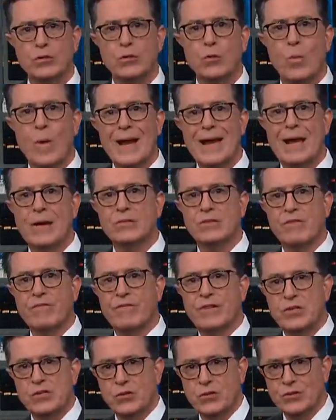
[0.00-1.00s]
to White House
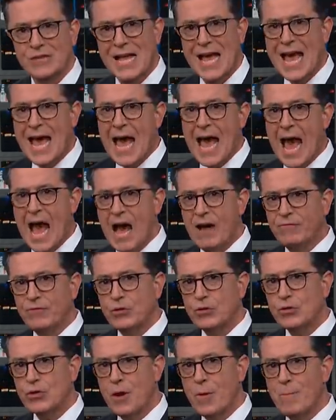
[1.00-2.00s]
officials,
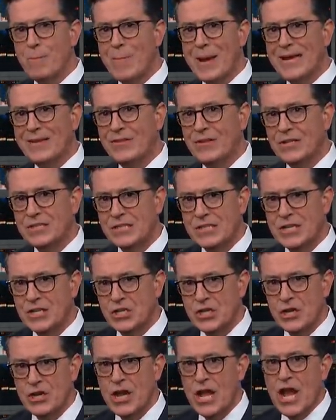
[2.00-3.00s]
after Trump made the decision,